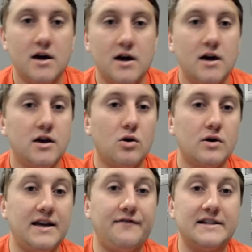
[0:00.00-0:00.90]
Your
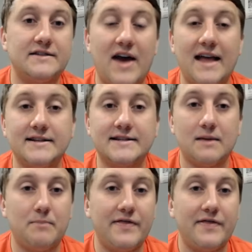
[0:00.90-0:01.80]
defensive ends
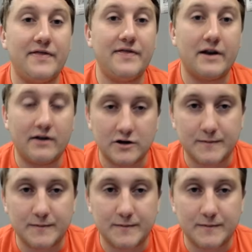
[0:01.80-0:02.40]
can pin their ears